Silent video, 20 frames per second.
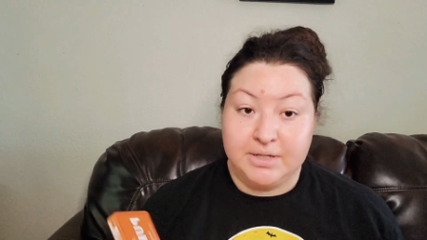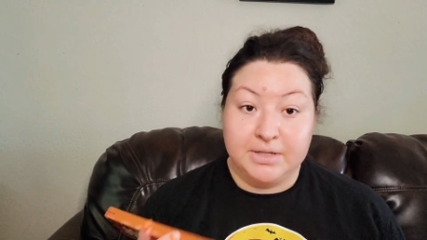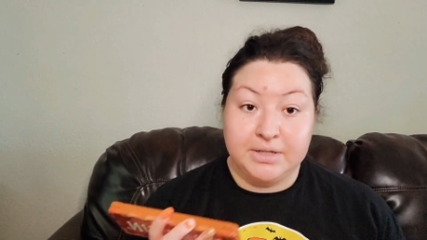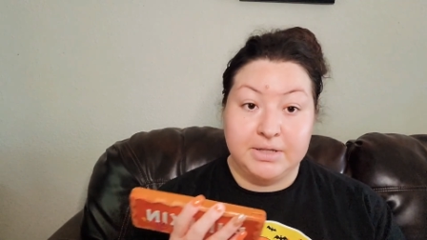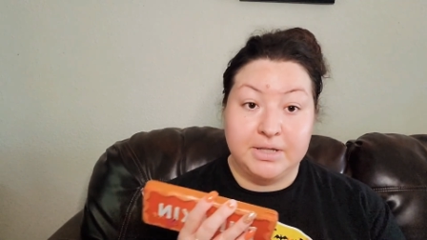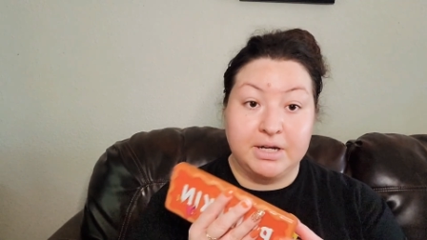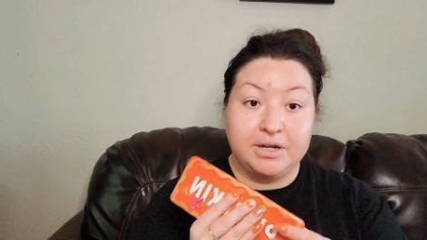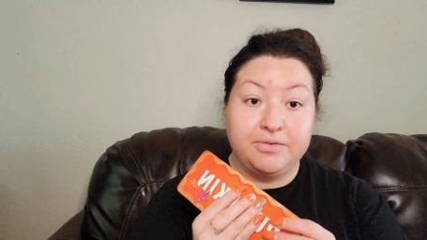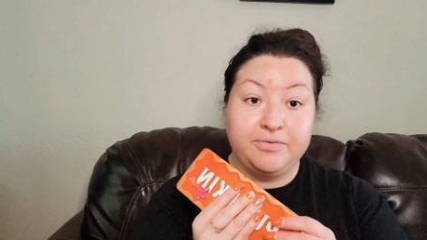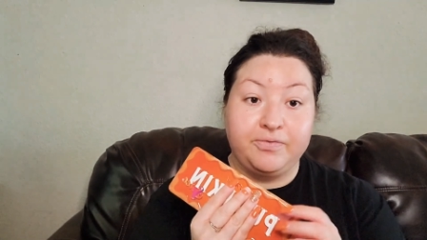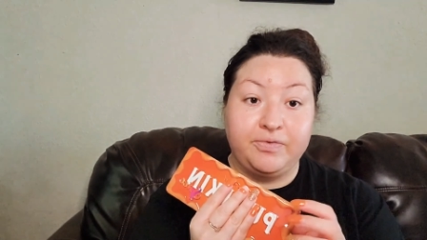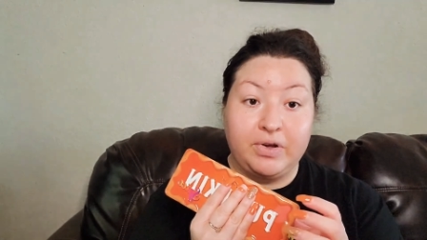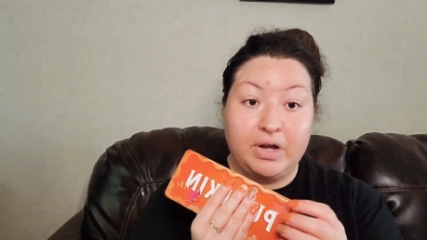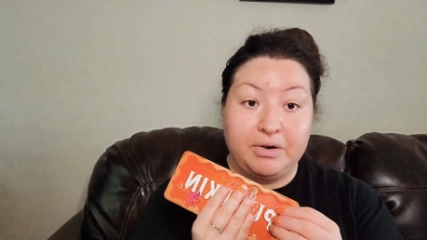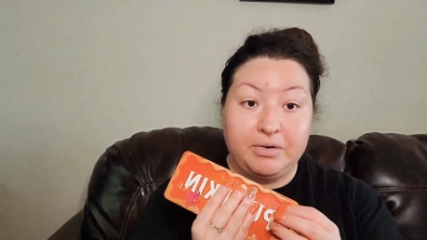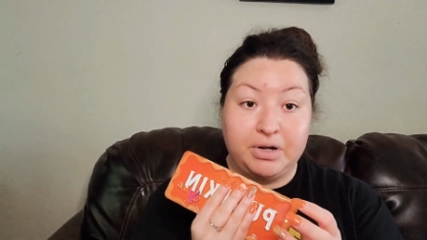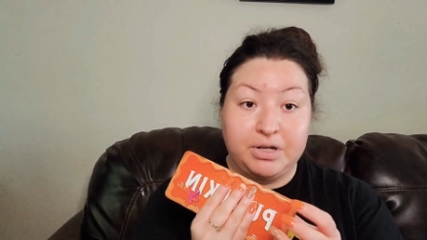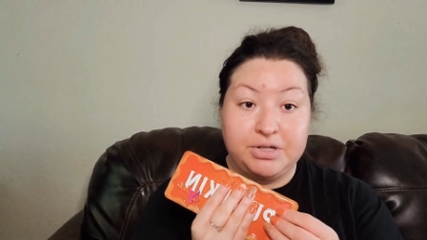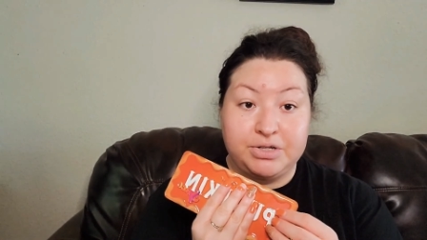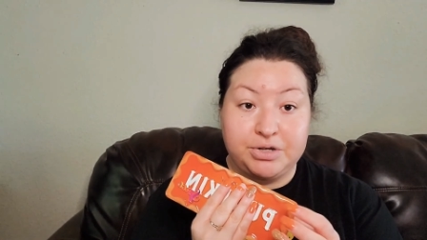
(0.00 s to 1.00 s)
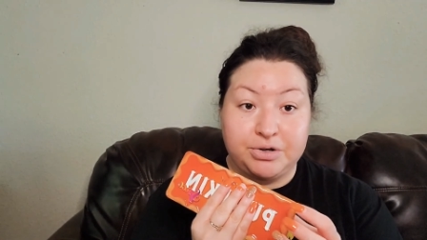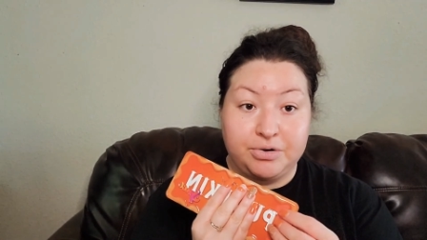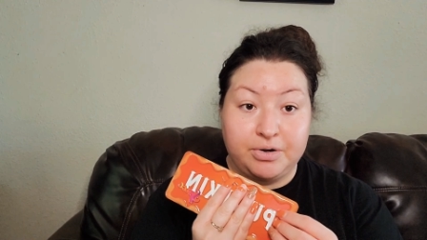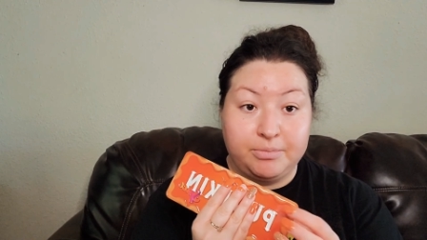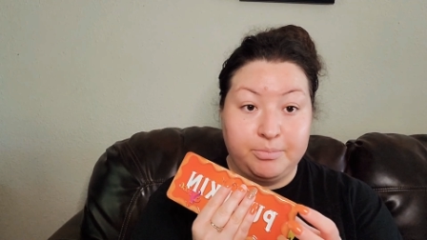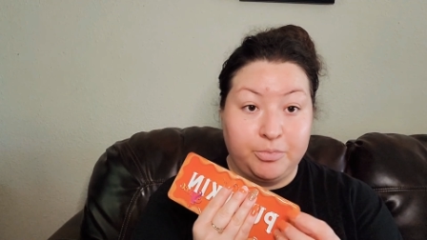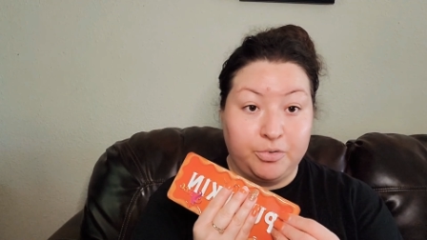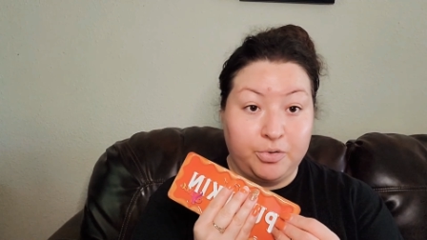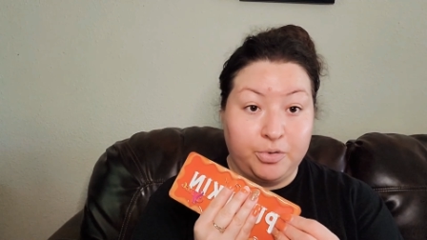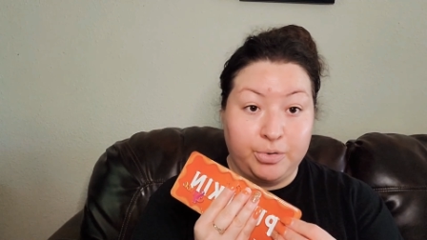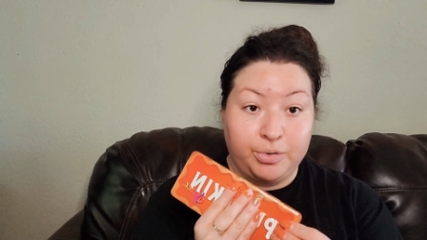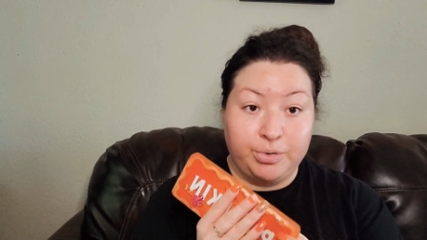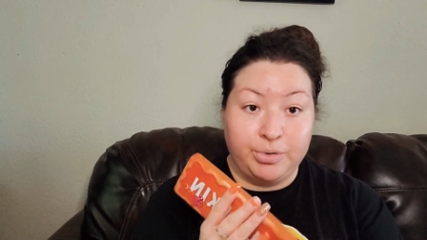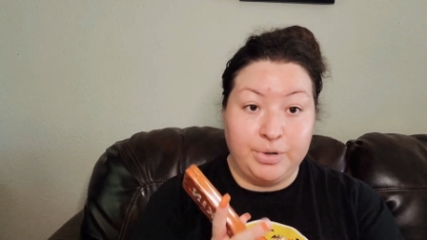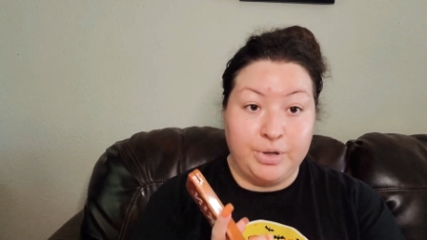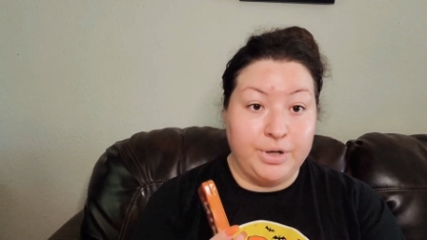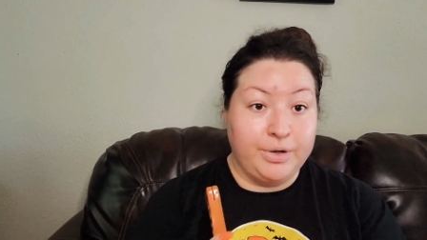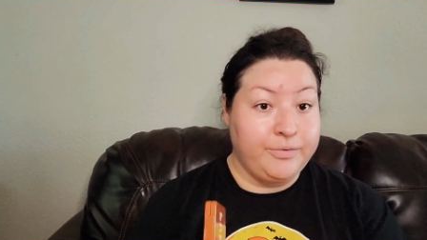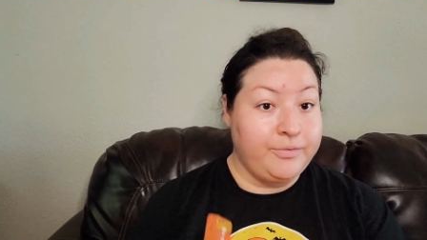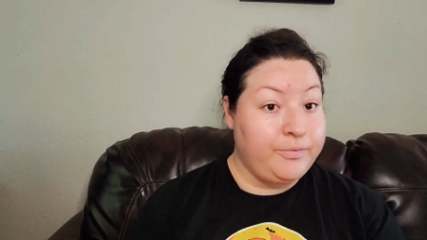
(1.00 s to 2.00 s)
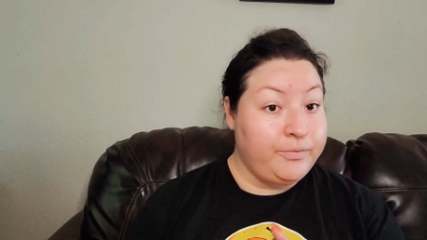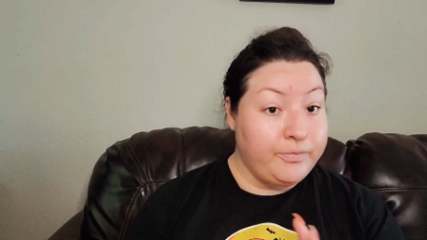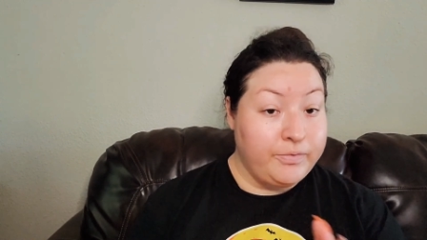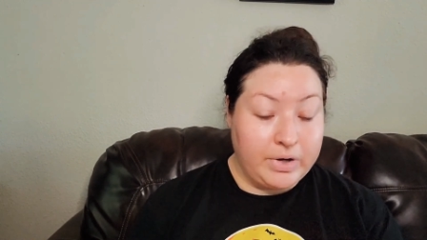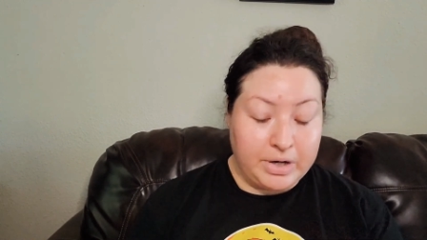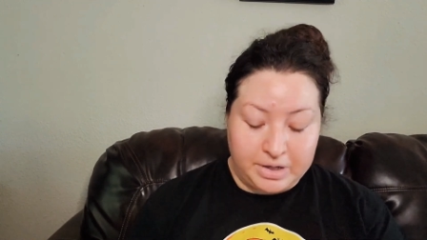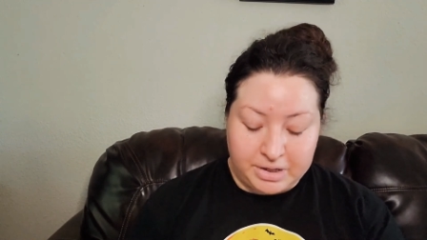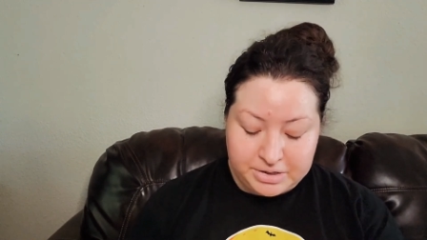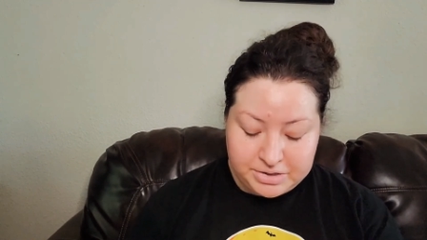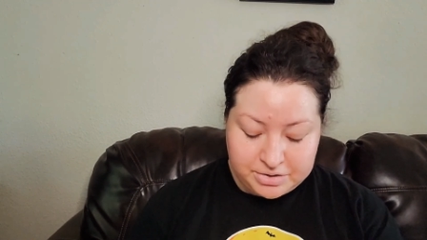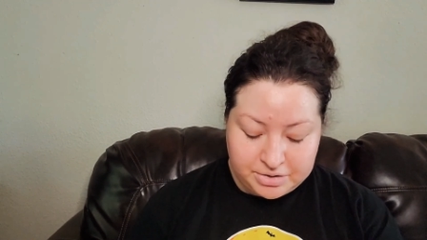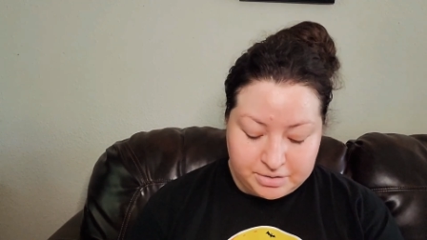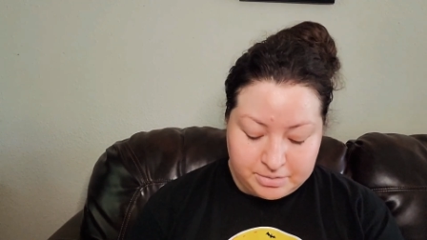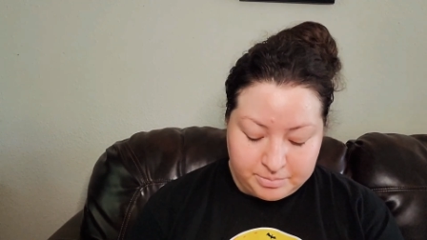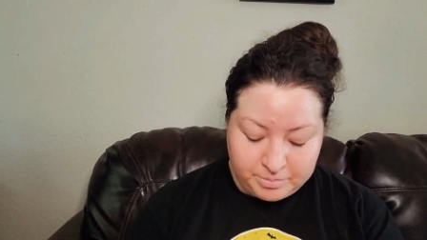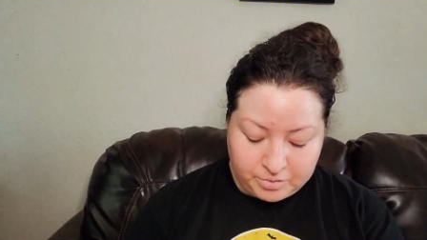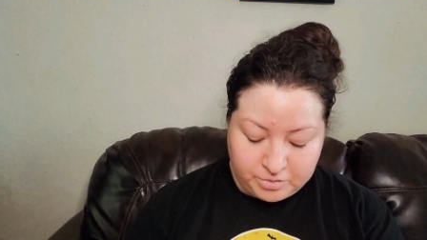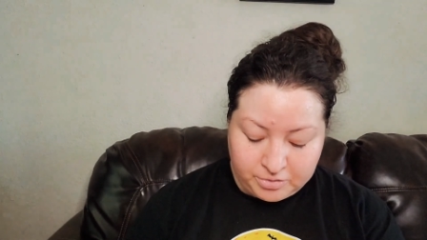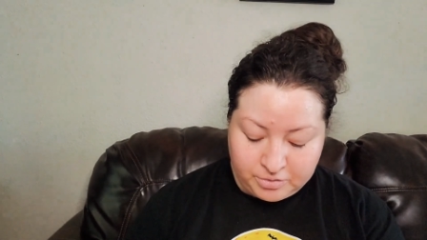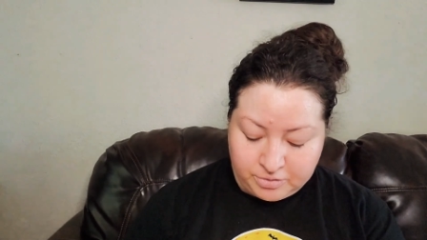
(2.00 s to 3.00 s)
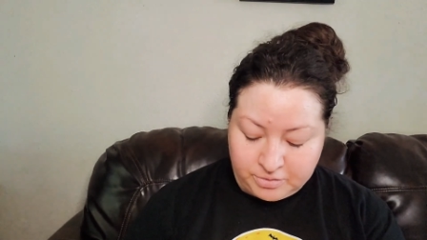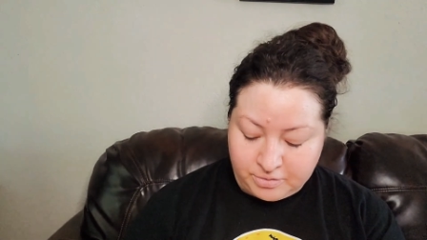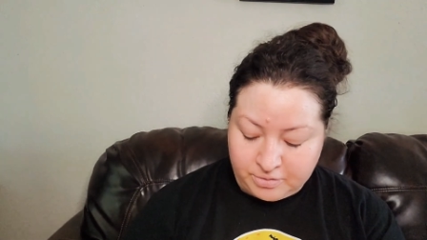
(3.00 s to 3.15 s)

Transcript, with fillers: they're very durable. Very durable.